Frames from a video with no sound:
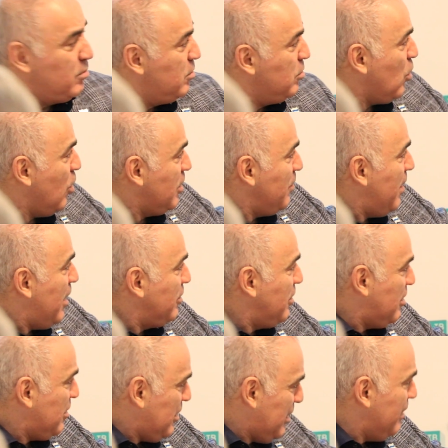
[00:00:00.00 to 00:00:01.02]
You talked about
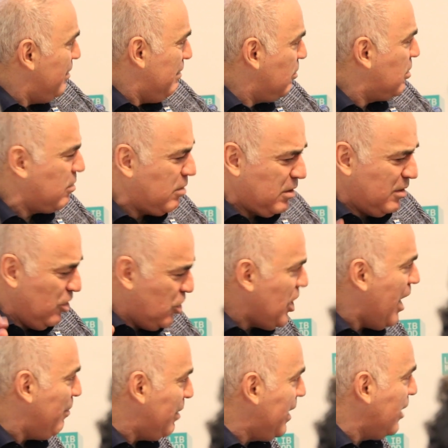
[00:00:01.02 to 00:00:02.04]
this
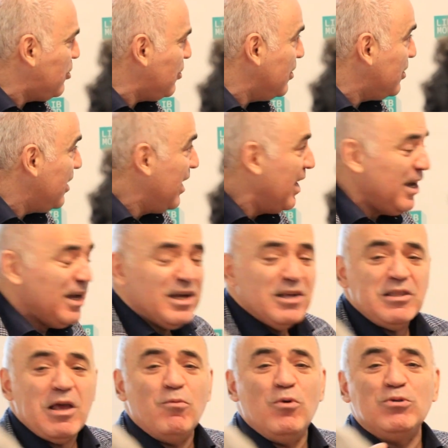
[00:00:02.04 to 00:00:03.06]
sham elections.
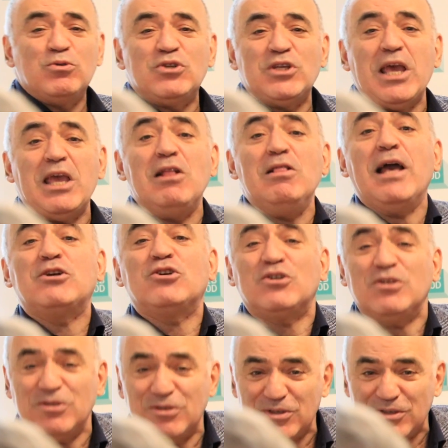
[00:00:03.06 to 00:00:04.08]
They want to say
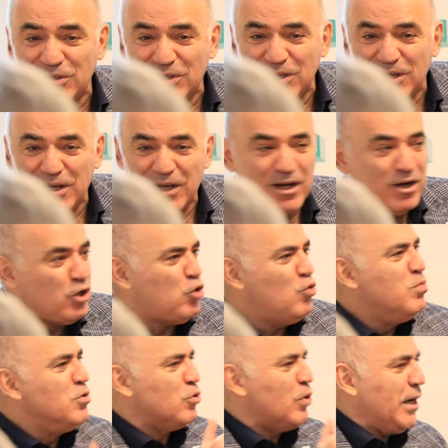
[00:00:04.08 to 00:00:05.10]
elections,
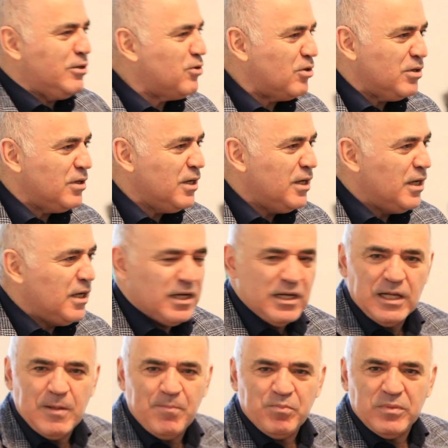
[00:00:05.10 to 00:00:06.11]
human rights.
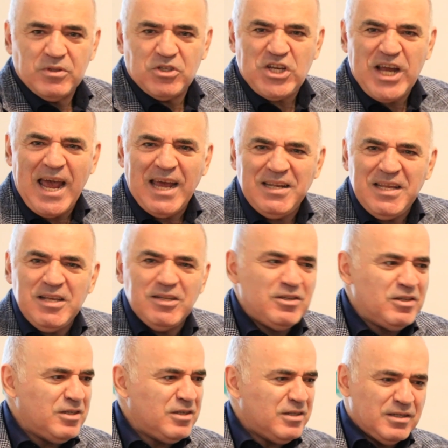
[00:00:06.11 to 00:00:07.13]

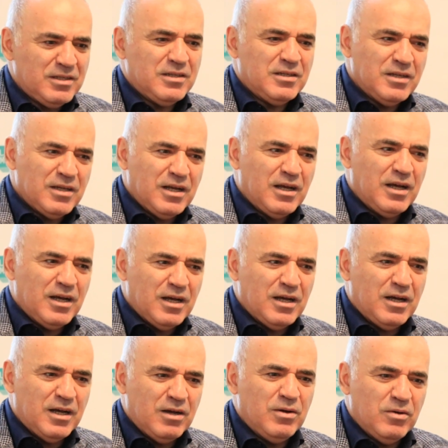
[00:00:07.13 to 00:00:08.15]
Chinese
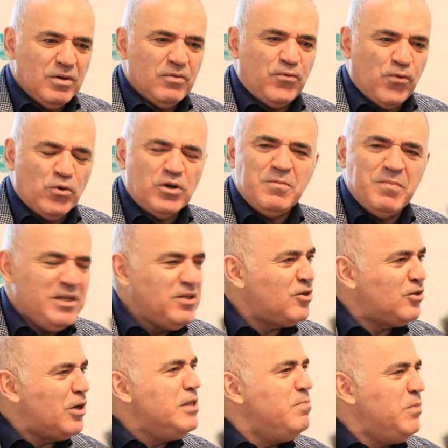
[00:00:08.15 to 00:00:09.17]
foreign
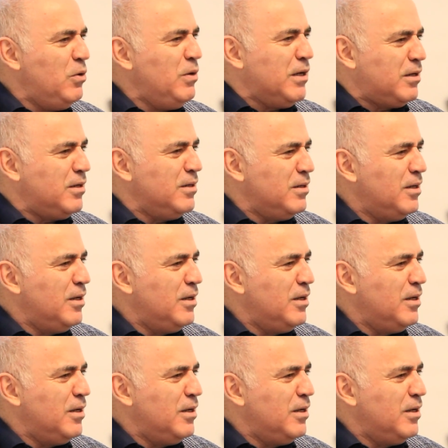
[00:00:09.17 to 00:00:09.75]
minister in Munich